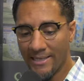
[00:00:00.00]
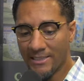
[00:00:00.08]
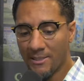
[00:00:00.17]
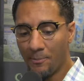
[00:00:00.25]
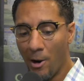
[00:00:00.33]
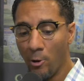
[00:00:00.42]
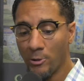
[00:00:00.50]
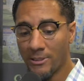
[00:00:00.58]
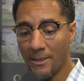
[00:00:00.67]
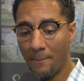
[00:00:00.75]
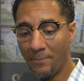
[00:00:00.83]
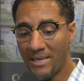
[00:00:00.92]
It's
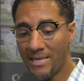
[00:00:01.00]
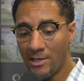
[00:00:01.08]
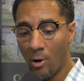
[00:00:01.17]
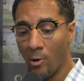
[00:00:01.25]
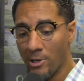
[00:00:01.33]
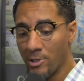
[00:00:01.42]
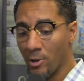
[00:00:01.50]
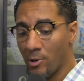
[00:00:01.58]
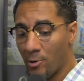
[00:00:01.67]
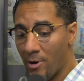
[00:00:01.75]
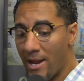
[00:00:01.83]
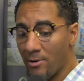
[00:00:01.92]
supposed to be on your
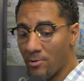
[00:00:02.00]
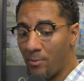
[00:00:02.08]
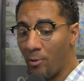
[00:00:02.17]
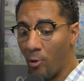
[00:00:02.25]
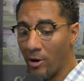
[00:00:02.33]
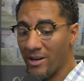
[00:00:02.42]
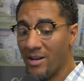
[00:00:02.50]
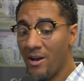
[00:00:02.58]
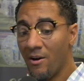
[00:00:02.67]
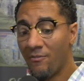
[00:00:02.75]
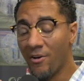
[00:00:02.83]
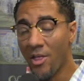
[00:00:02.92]
credit
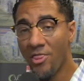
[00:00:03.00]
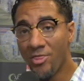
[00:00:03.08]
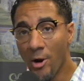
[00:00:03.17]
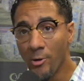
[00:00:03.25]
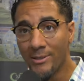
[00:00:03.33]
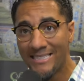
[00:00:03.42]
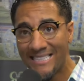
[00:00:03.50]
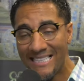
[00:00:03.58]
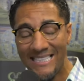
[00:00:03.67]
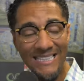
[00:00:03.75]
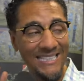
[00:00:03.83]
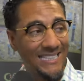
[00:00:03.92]
report for
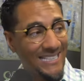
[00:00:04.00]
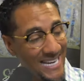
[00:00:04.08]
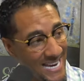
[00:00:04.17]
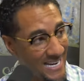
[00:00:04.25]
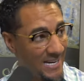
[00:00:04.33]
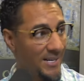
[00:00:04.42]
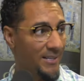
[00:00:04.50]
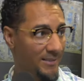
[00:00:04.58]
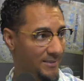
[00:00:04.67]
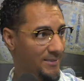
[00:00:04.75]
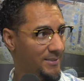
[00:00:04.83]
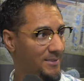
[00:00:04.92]
13
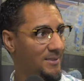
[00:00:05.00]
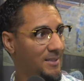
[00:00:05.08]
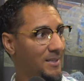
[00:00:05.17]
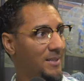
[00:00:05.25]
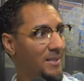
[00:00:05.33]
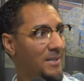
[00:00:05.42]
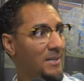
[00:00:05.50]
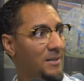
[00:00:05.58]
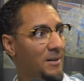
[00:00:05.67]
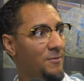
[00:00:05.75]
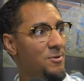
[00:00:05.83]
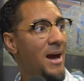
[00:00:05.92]
years.
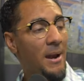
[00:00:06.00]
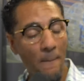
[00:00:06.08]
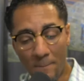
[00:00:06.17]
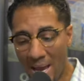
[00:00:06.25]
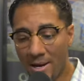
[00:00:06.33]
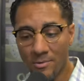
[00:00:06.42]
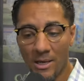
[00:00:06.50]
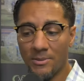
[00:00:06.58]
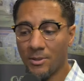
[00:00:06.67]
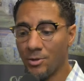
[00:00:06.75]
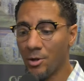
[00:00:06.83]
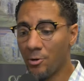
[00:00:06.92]
You got a
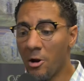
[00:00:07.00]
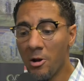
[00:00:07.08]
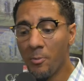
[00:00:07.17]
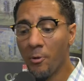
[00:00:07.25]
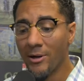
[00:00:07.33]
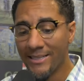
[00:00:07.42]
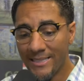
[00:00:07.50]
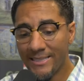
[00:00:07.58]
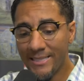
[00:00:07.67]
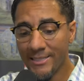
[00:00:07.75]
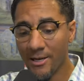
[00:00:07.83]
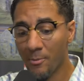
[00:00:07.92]
bankruptcy on your credit report.
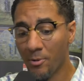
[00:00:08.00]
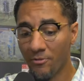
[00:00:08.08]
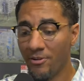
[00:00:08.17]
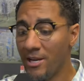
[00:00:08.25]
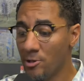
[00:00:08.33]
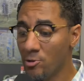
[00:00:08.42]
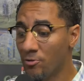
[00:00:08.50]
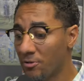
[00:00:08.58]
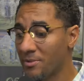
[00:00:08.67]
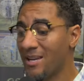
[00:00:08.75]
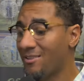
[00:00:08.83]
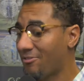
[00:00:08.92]
This is going to prevent you
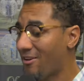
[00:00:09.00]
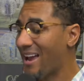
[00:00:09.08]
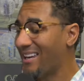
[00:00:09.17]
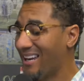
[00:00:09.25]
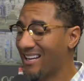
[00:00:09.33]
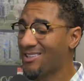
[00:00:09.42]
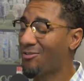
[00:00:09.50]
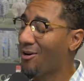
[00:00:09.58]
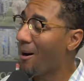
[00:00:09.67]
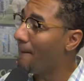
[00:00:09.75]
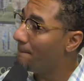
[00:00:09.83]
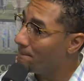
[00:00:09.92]
from getting financed
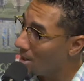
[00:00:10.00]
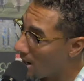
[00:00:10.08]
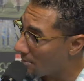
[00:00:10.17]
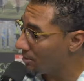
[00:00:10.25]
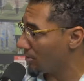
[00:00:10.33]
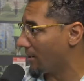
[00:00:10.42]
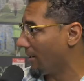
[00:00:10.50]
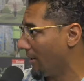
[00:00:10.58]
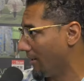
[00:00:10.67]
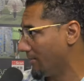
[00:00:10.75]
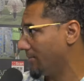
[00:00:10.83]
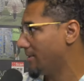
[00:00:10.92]
for a bubble
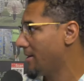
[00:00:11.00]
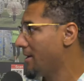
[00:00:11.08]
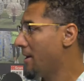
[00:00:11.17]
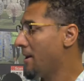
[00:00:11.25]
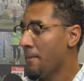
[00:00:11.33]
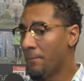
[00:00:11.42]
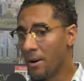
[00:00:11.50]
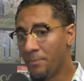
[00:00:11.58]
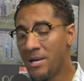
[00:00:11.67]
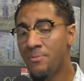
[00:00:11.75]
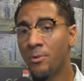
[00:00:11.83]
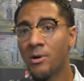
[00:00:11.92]
gum. But
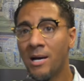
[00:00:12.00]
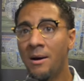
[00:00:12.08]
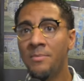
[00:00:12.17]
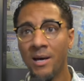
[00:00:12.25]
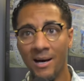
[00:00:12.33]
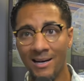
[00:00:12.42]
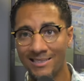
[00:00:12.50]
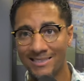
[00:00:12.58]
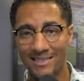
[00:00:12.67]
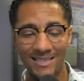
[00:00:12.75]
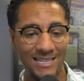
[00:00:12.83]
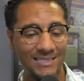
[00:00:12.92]
people come to us
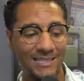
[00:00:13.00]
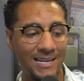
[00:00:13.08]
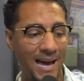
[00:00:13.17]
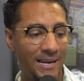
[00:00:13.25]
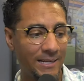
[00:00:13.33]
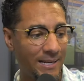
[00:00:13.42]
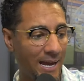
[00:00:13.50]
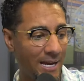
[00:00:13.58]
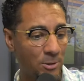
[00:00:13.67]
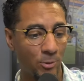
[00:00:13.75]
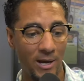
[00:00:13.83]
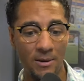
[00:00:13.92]
in less than 90
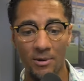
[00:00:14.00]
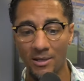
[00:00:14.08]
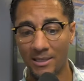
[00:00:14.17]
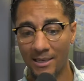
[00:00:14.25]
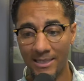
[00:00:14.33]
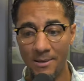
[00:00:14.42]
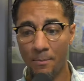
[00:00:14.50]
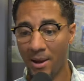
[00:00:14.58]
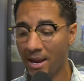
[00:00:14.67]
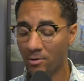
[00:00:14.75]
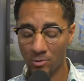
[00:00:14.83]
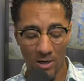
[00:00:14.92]
days. We're able to delete
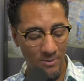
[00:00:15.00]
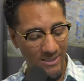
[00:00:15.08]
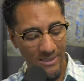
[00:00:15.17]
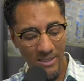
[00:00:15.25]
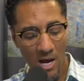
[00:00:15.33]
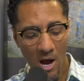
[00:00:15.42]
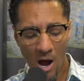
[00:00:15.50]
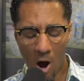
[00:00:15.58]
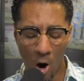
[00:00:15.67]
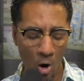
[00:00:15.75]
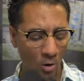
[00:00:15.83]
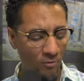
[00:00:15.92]
bankruptcies,
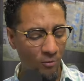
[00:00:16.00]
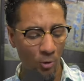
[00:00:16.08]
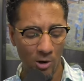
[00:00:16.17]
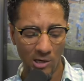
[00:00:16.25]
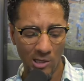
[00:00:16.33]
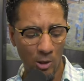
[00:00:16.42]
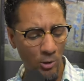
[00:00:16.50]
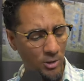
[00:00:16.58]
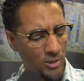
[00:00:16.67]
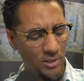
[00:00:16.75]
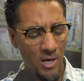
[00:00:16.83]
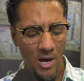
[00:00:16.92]
home
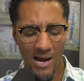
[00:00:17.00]
foreclosures.